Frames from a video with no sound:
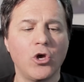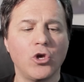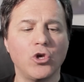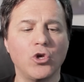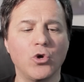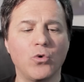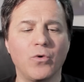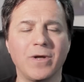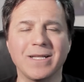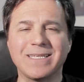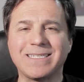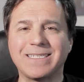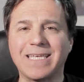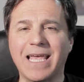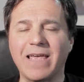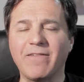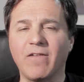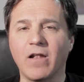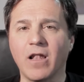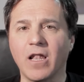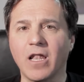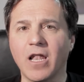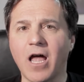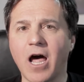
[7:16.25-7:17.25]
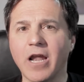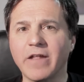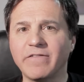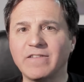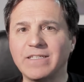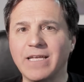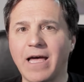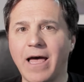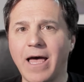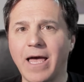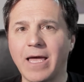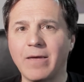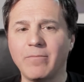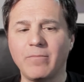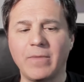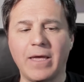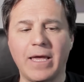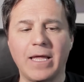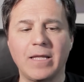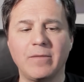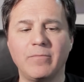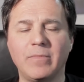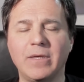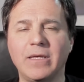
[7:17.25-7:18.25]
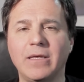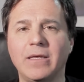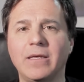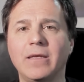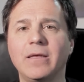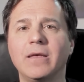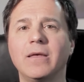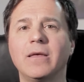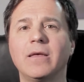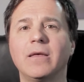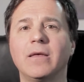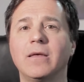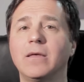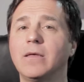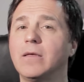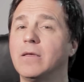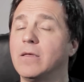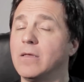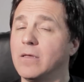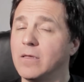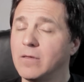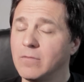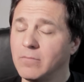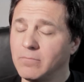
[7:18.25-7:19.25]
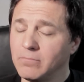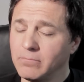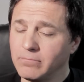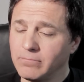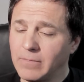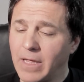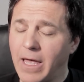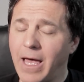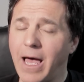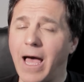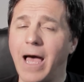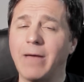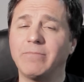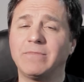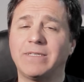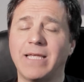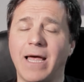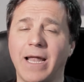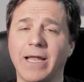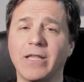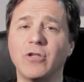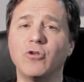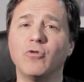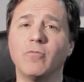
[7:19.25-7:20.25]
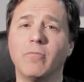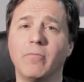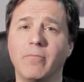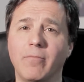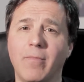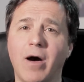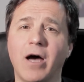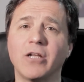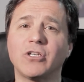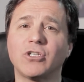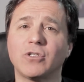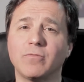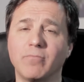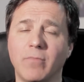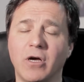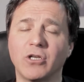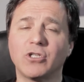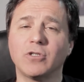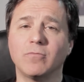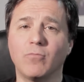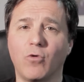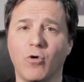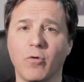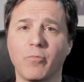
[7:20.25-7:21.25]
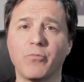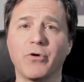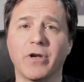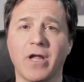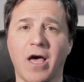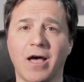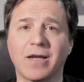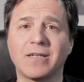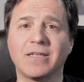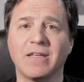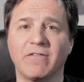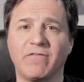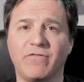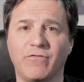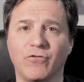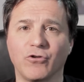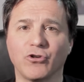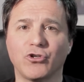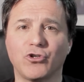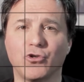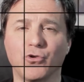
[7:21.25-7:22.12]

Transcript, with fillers: You will save a lot of time and be, I'm telling you, much, much more productive for